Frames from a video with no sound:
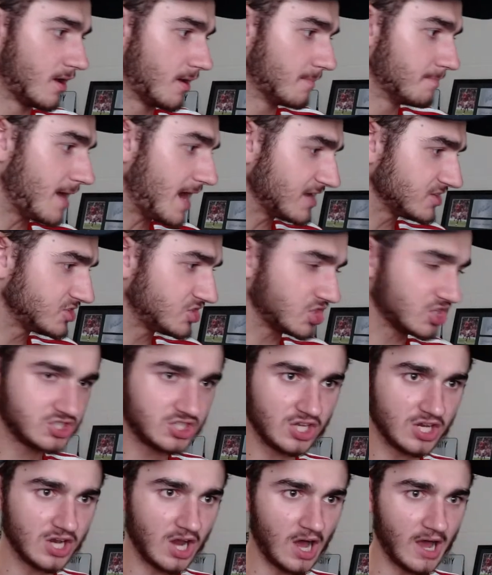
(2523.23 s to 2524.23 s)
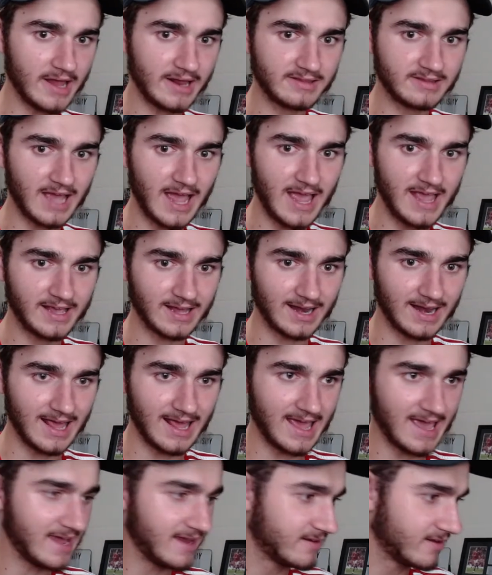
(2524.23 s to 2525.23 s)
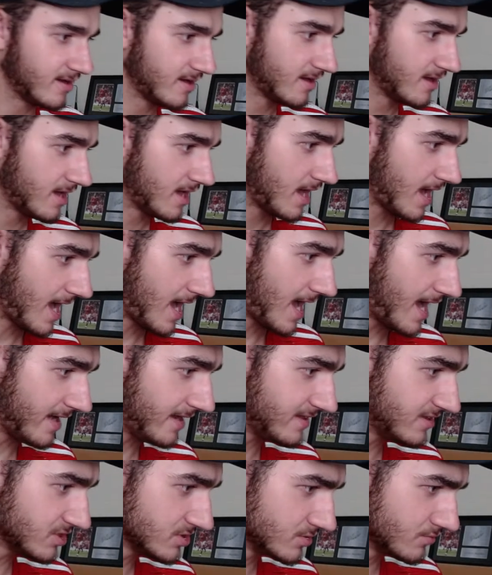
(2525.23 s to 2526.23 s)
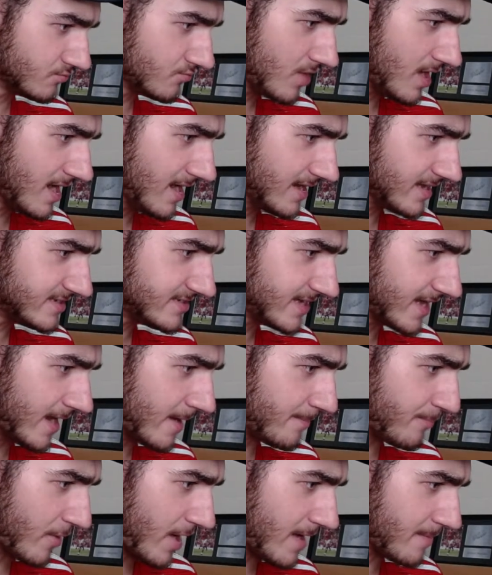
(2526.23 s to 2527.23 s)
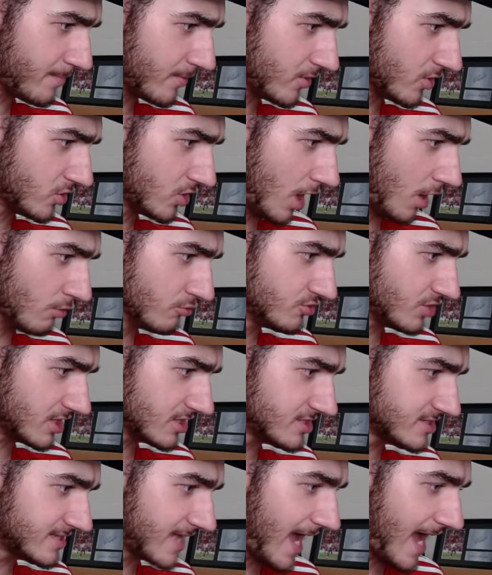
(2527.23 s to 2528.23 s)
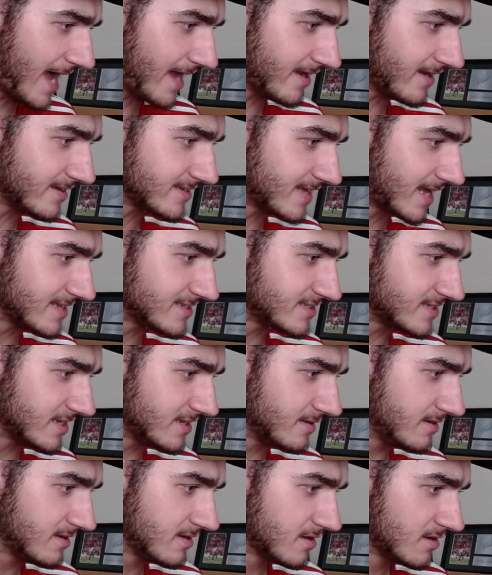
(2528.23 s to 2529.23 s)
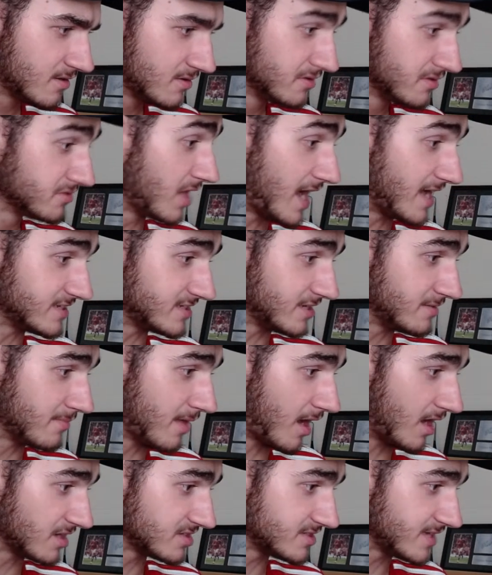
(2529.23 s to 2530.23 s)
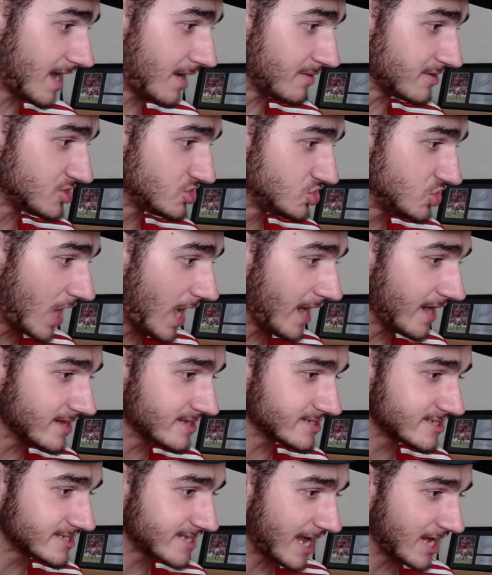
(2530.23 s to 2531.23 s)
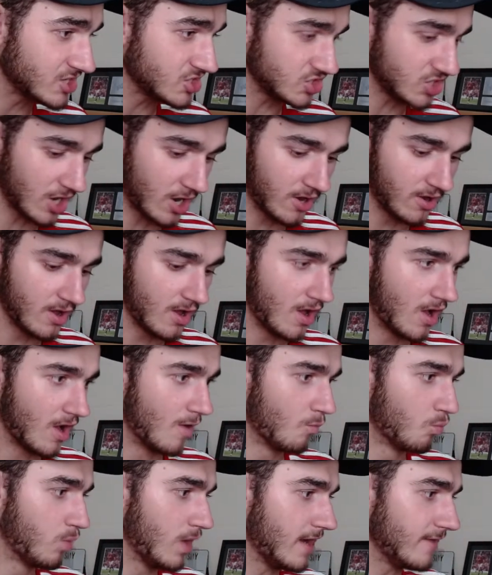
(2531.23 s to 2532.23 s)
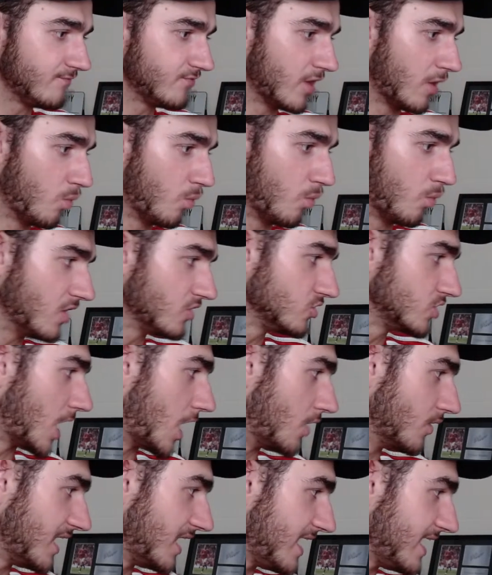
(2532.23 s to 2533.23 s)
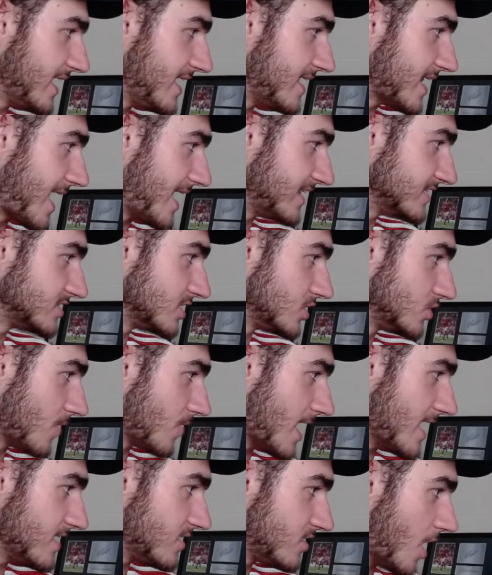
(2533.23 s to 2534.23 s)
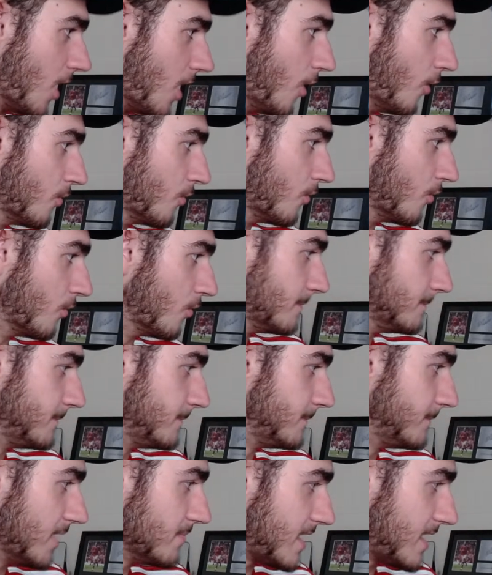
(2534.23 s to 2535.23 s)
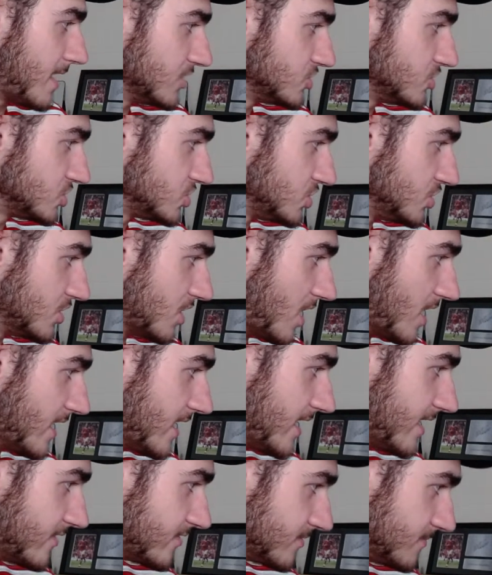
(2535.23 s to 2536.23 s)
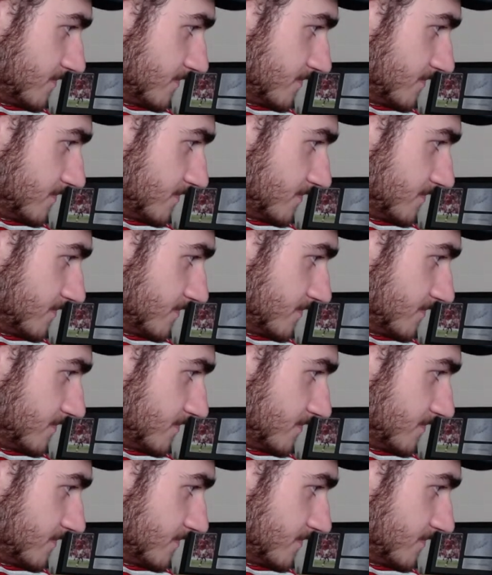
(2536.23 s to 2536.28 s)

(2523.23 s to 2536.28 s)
Manchester United take a lead, and he doesn't really celebrate, but the goal does stand, and it's not Anthony Martial, it's Jadon Sancho with the 1-goal lead, and it's a great goal by Manchester United.